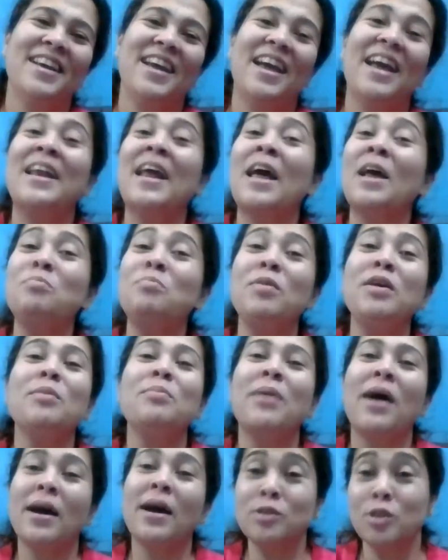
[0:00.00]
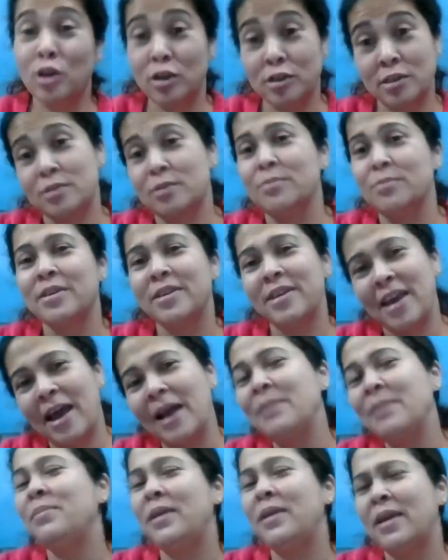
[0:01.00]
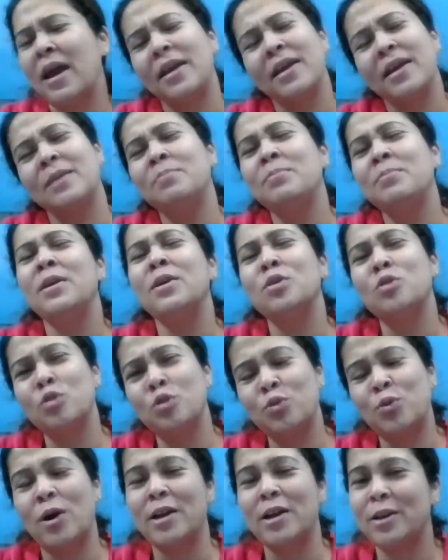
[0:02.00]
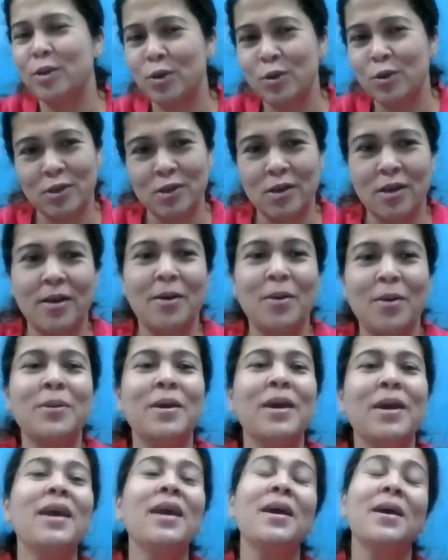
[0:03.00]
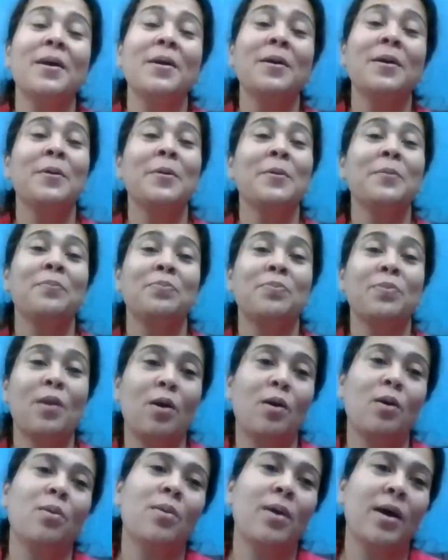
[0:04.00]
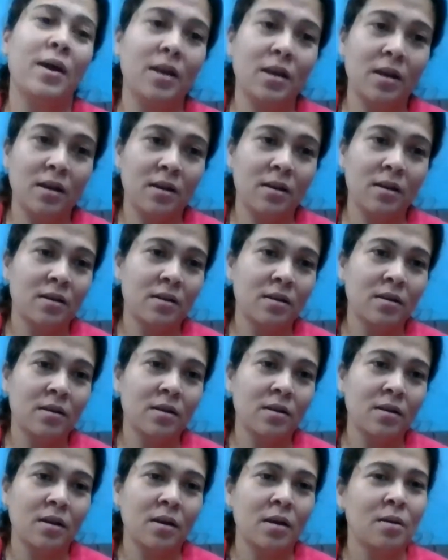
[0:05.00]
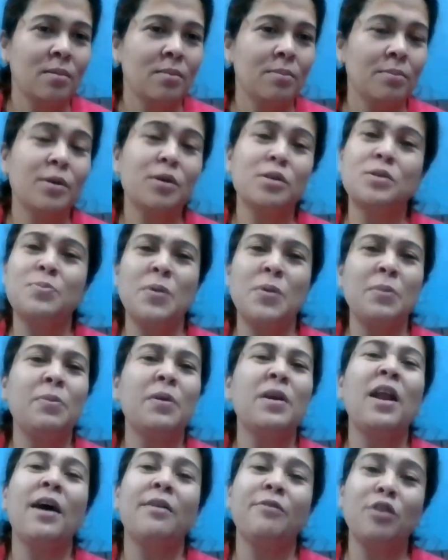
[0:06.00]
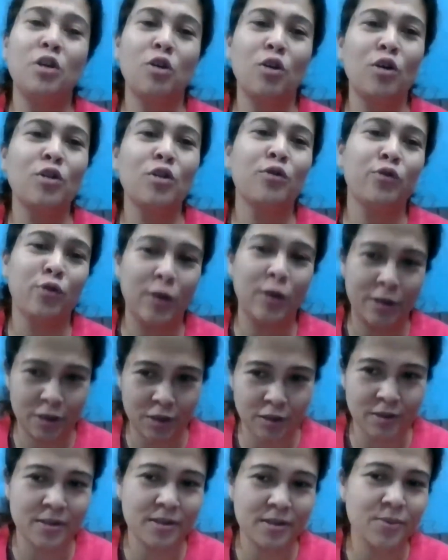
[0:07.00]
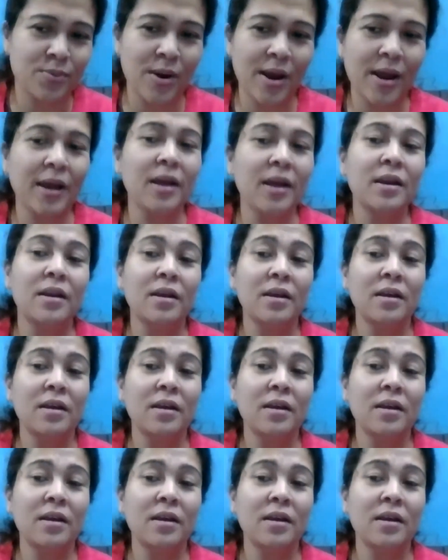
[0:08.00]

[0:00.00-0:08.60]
And I'll be a bad customer, can be. I can be a good one. Okay? All right. Because people have a lot of questions, right?